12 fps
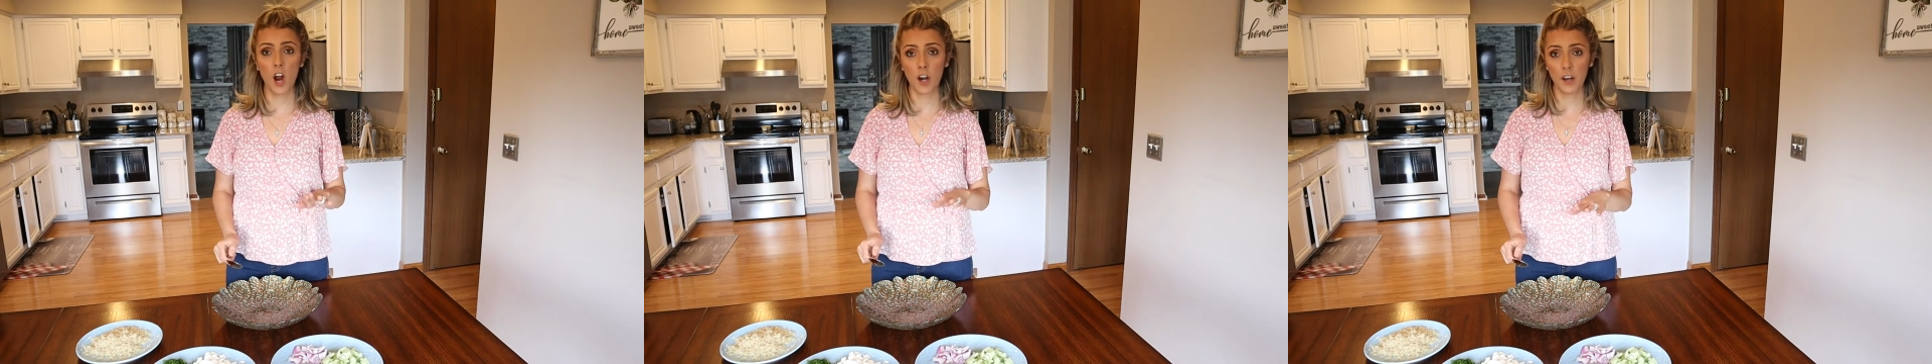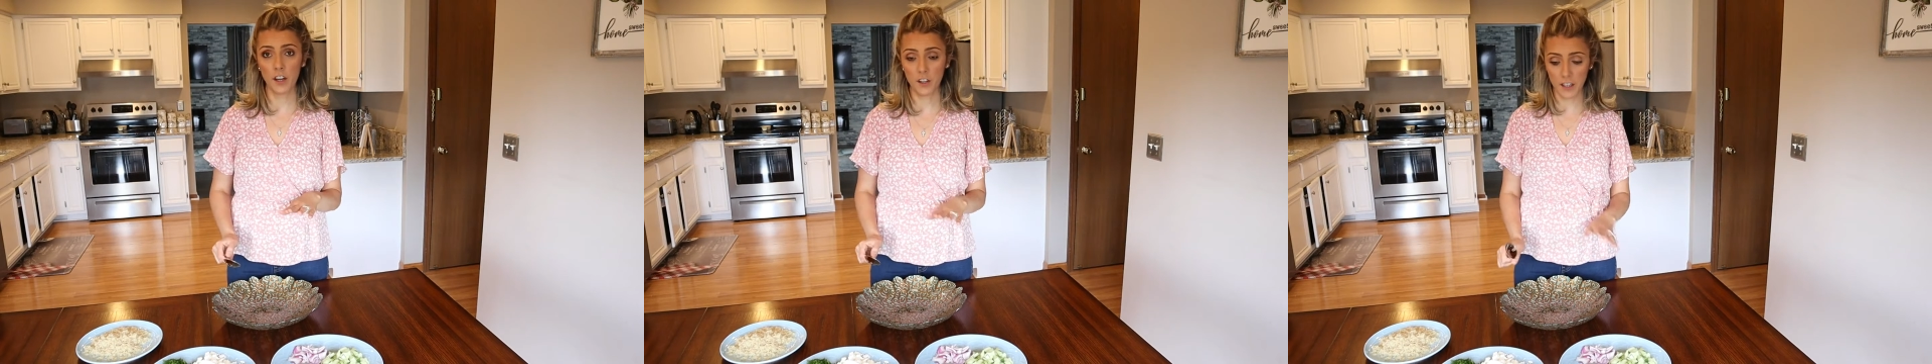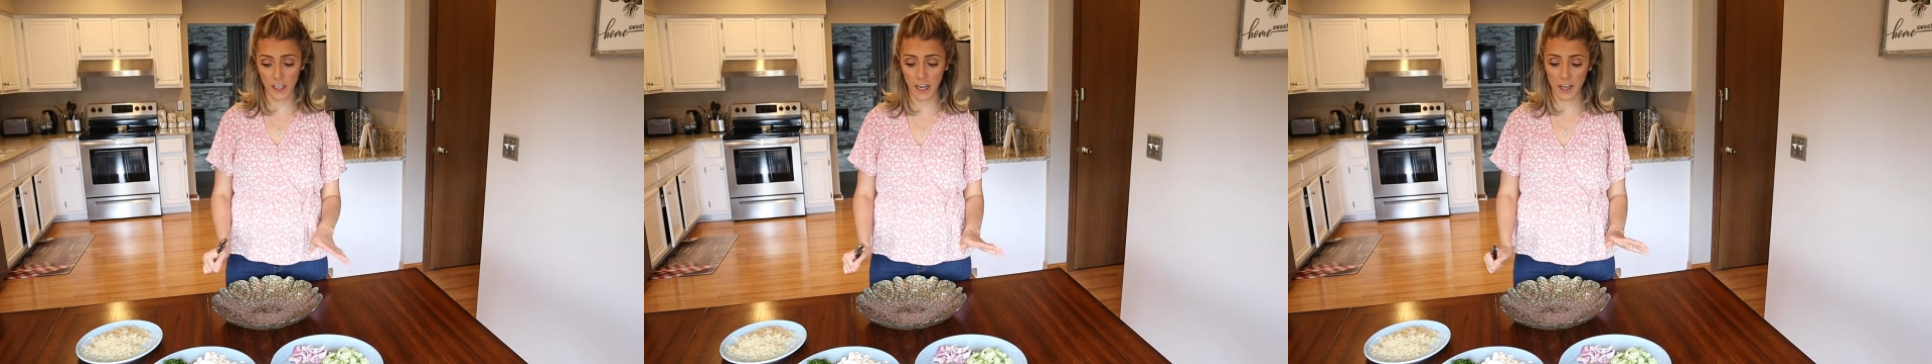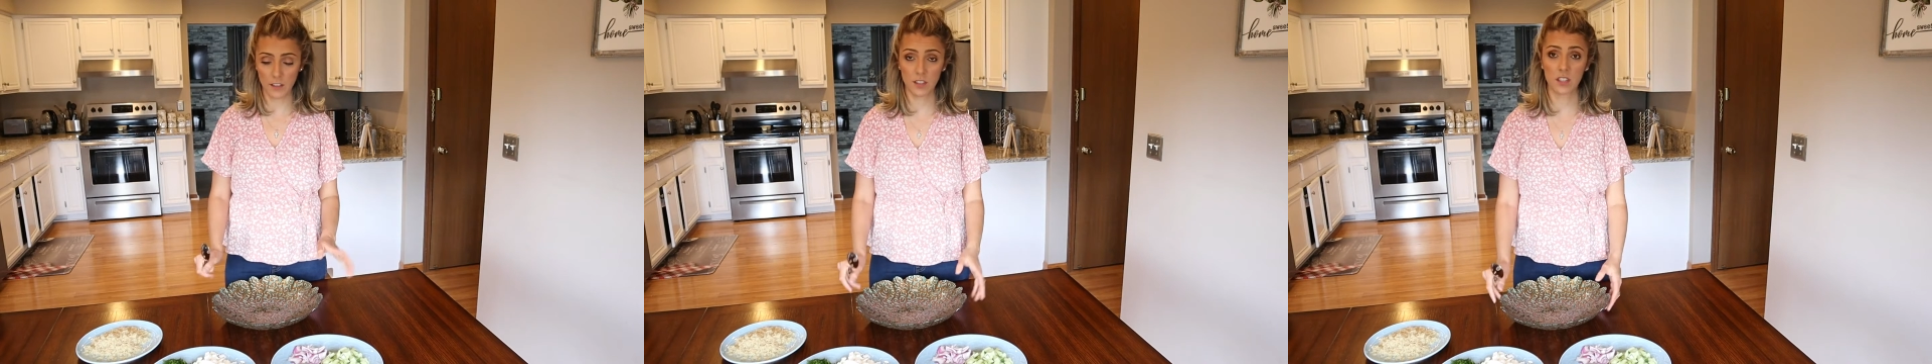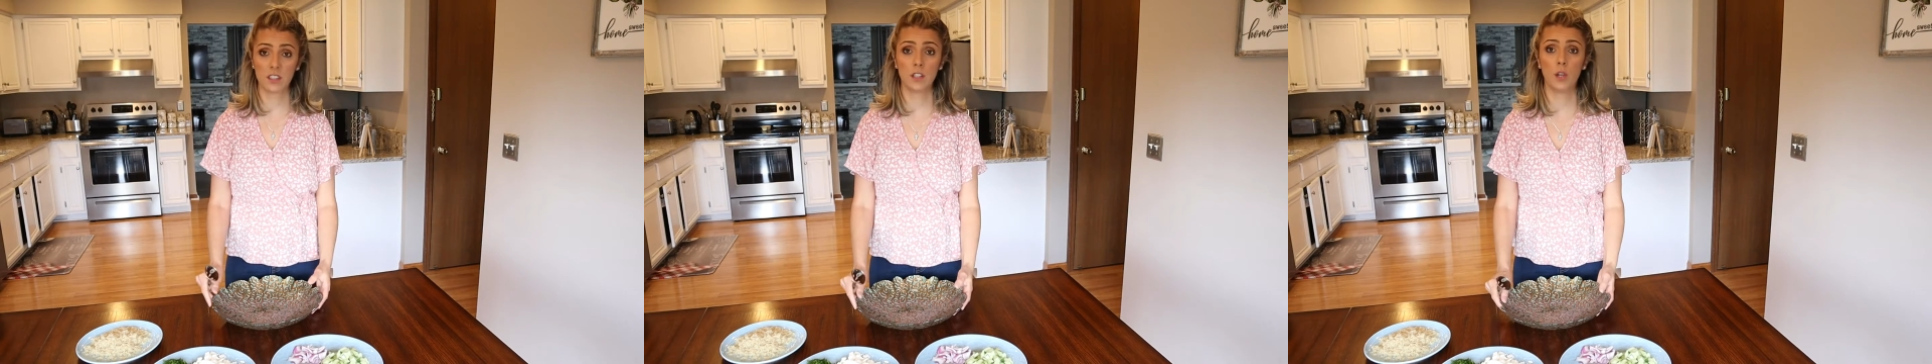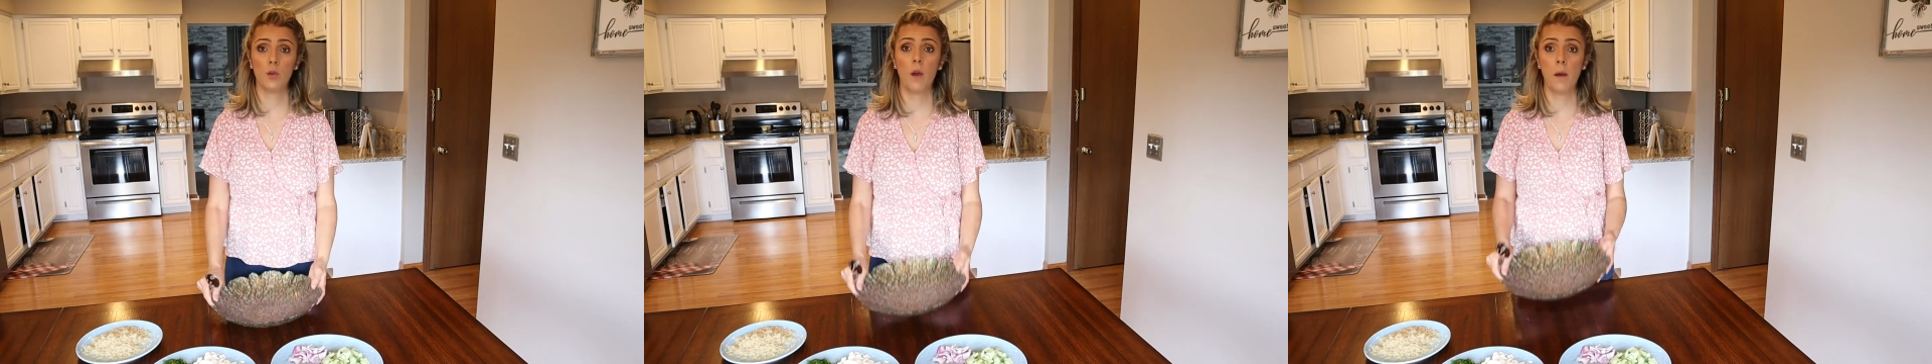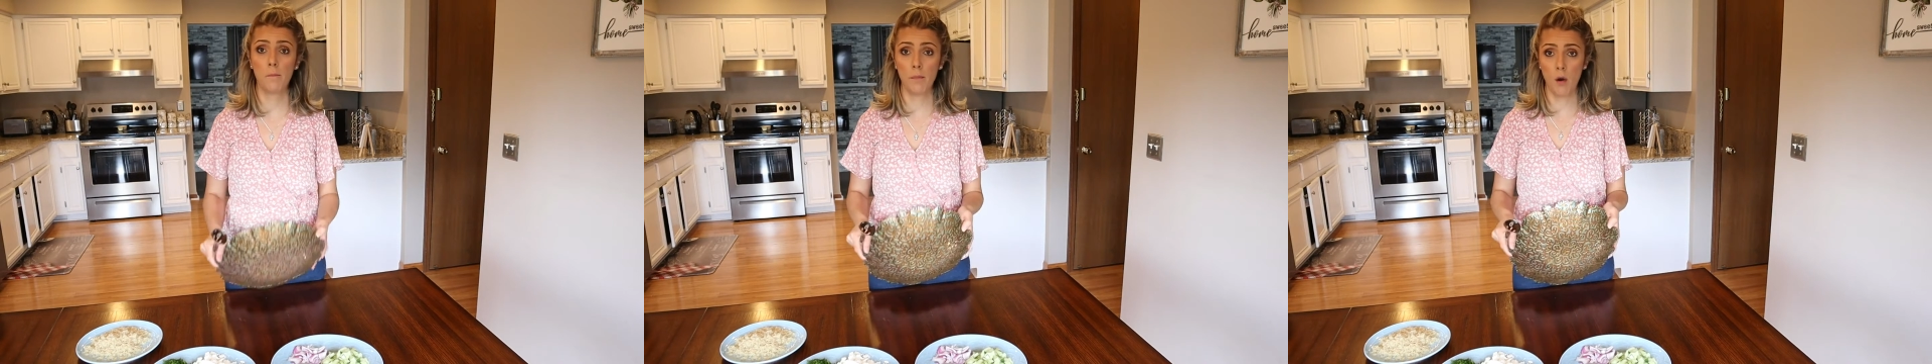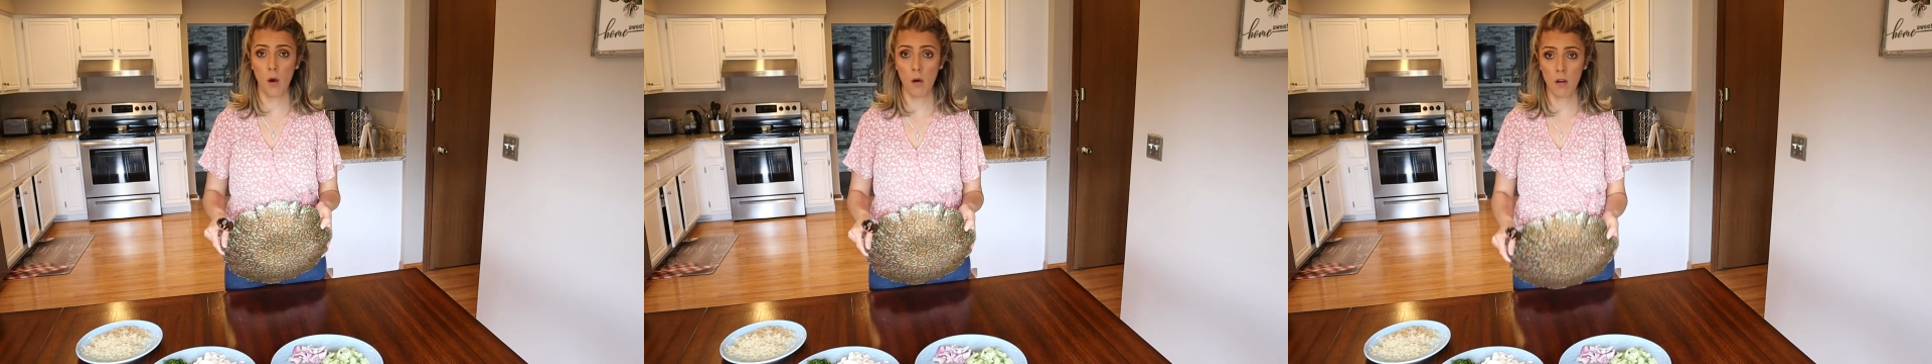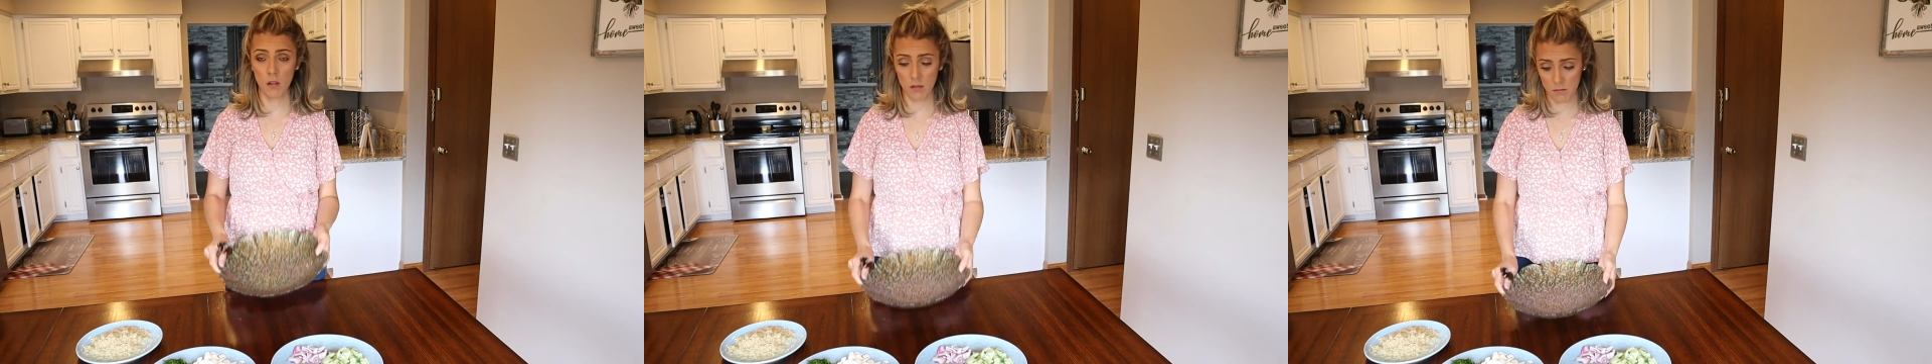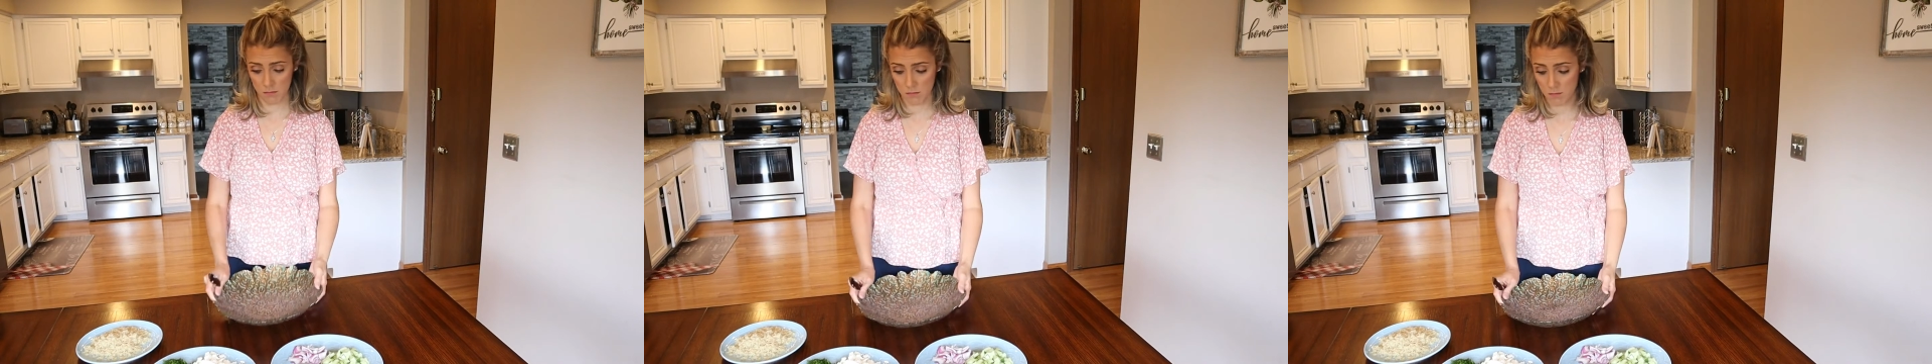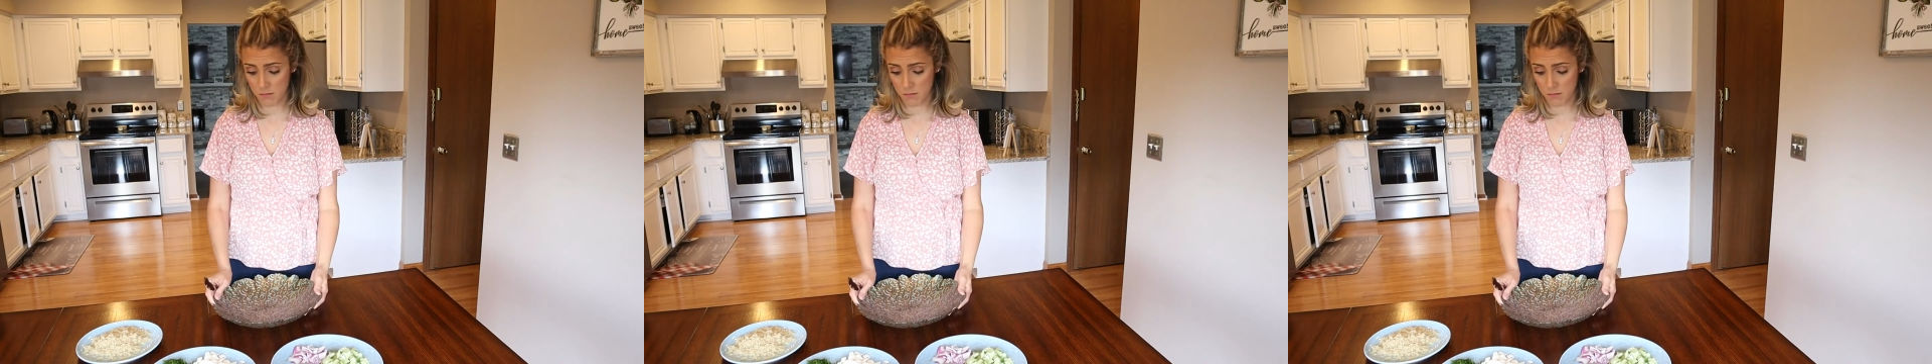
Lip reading: our ingredients to a bowl.